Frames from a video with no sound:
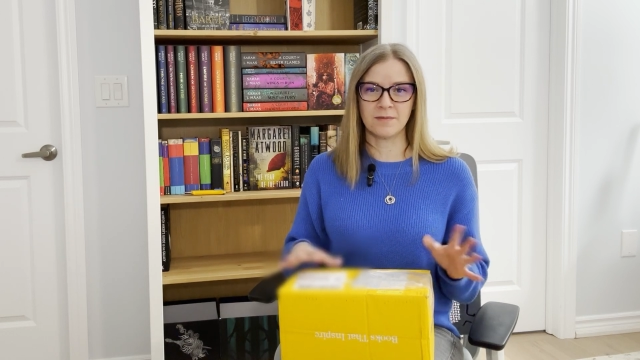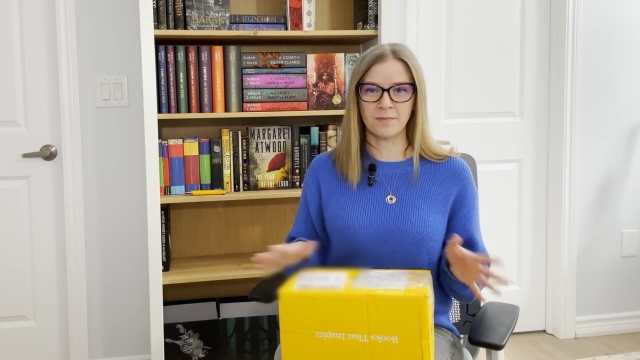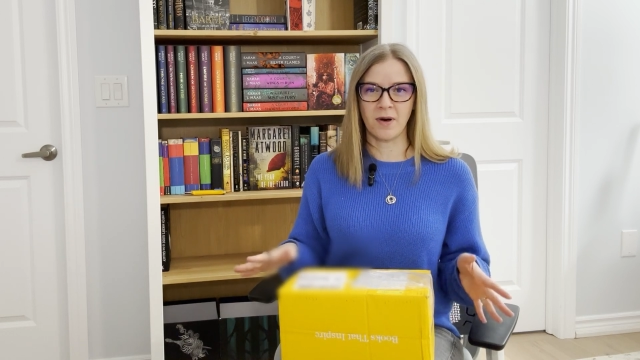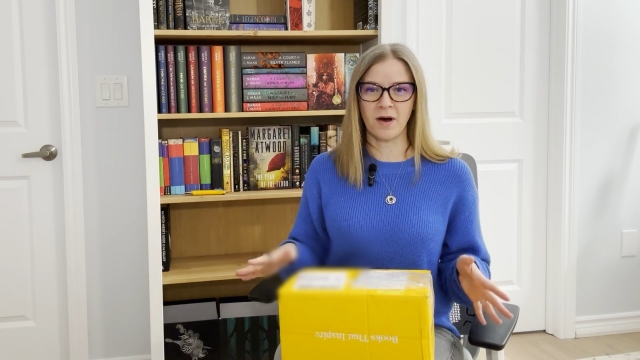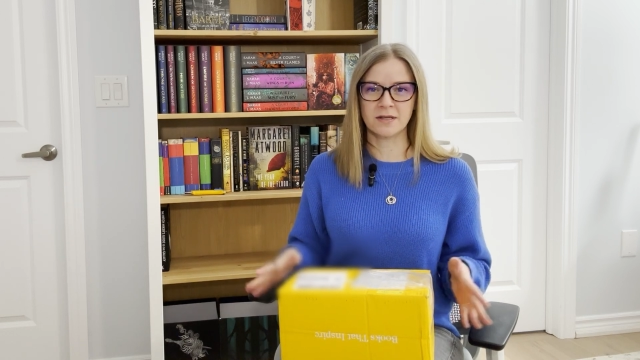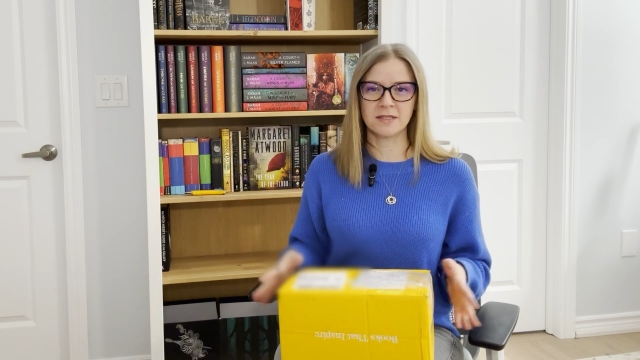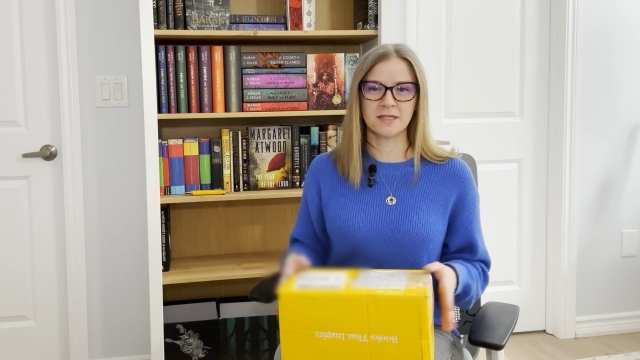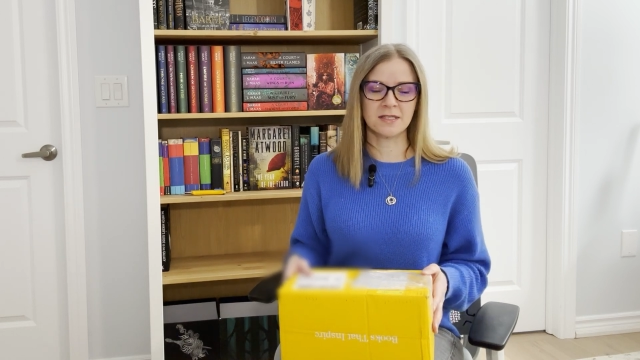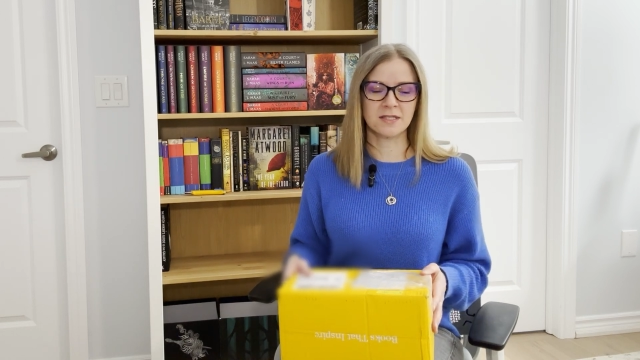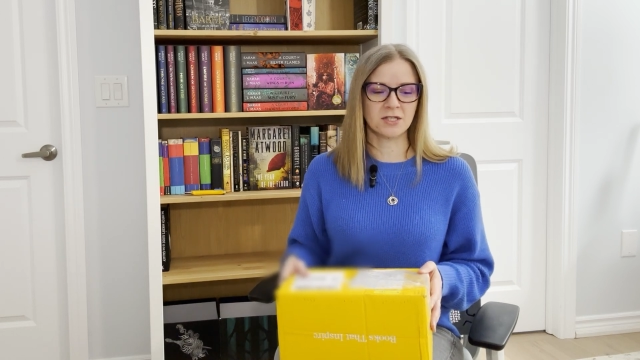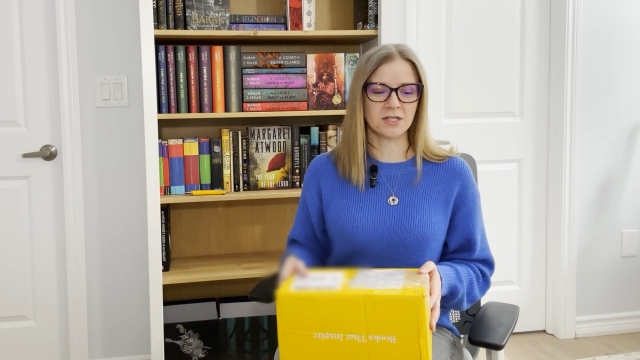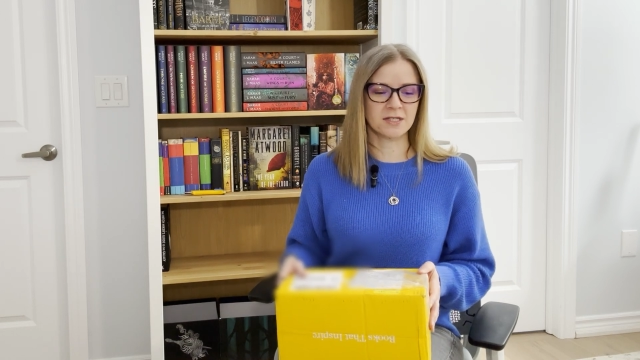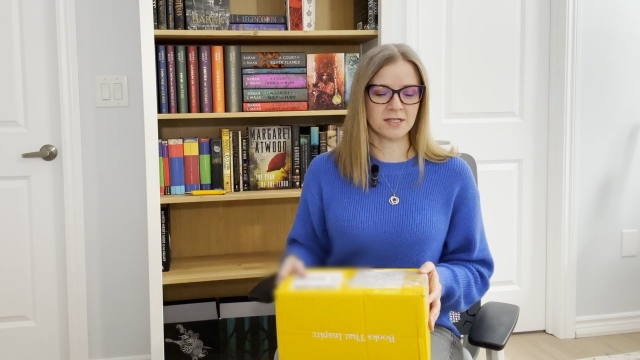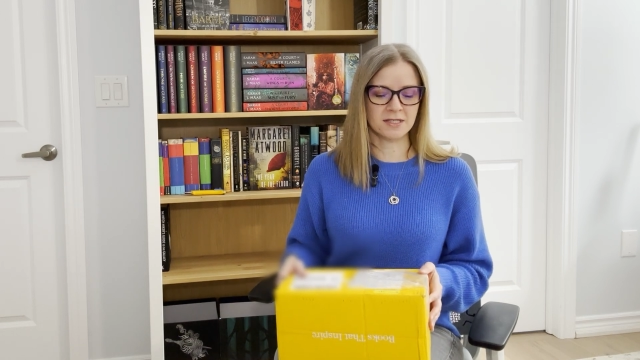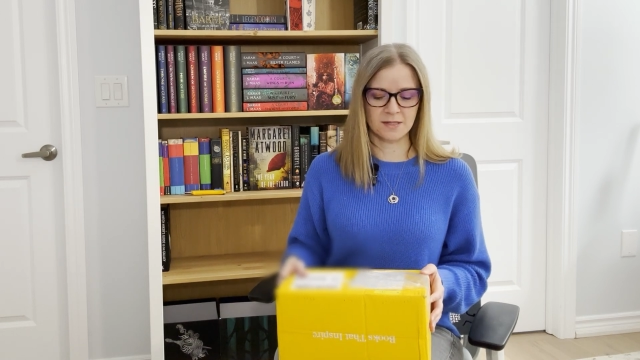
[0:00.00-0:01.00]
boxes,
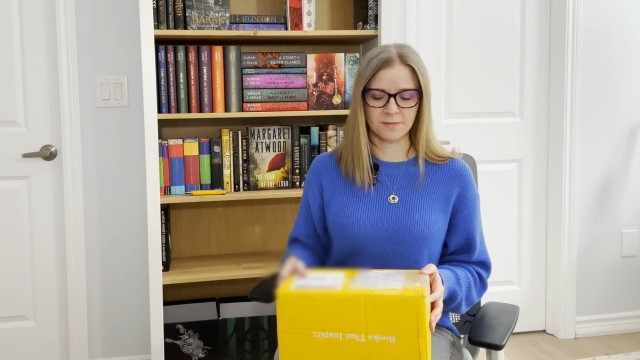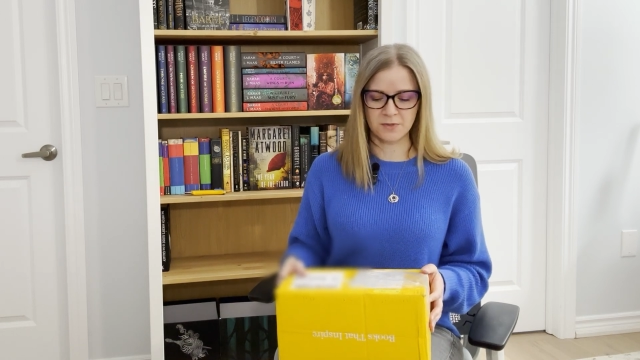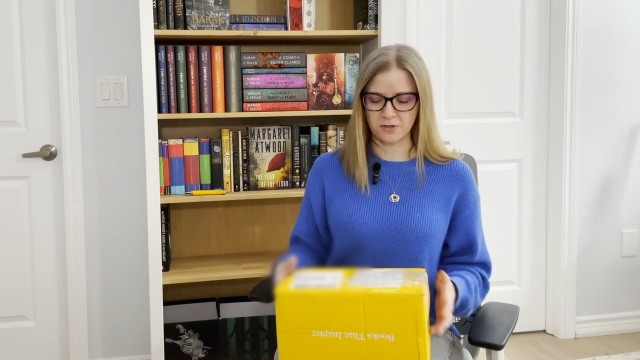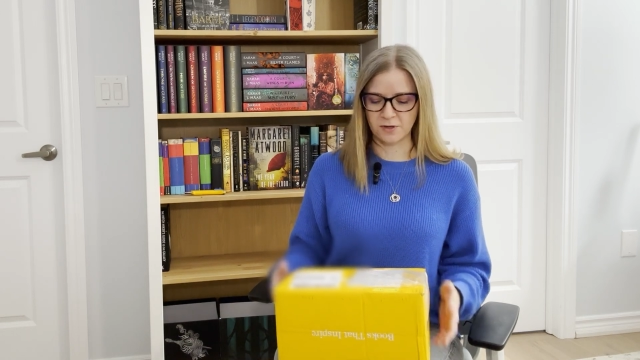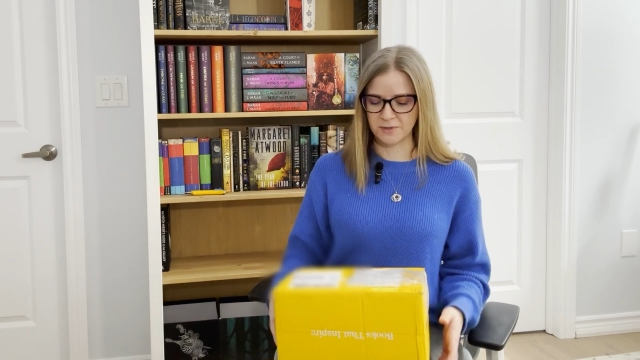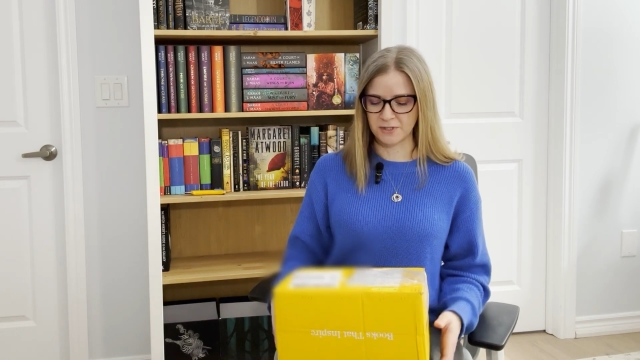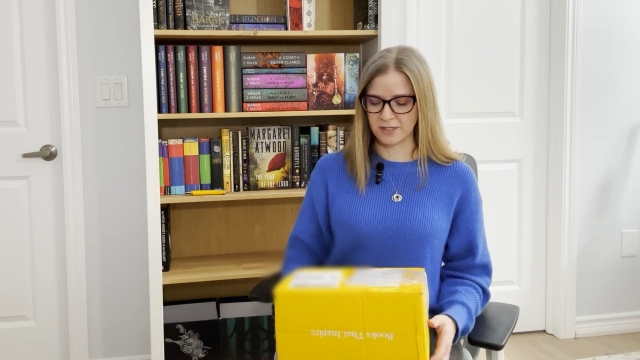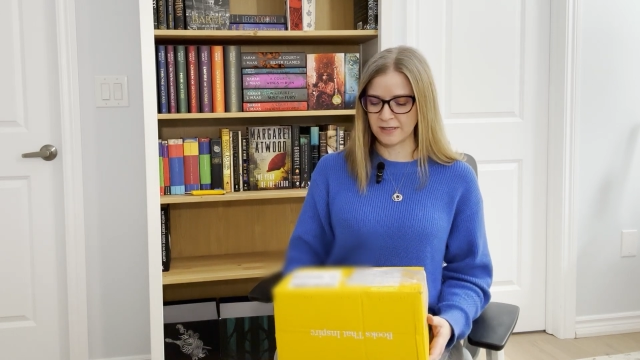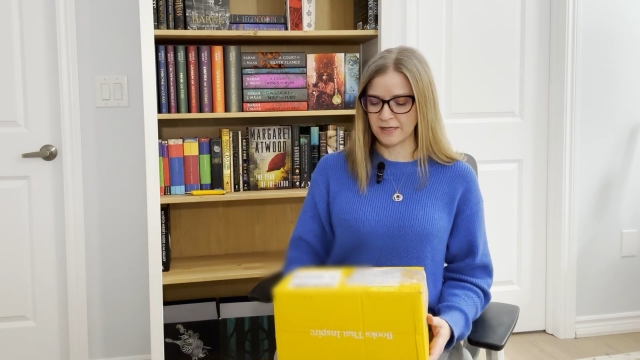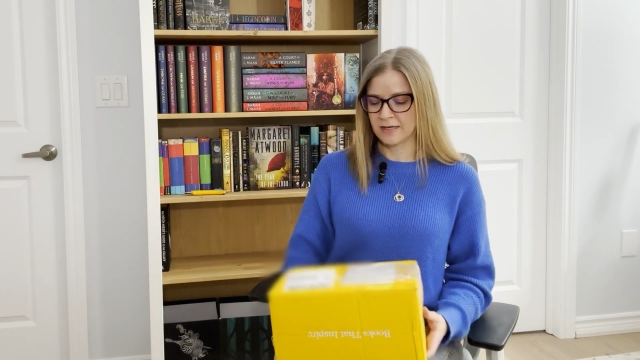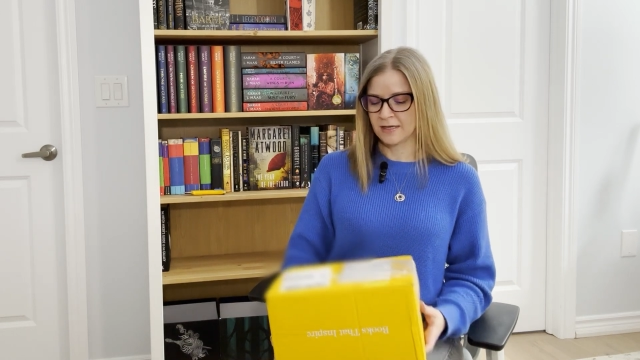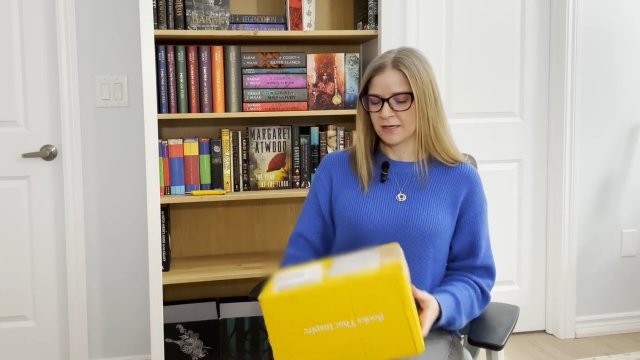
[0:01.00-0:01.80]
just the subscription.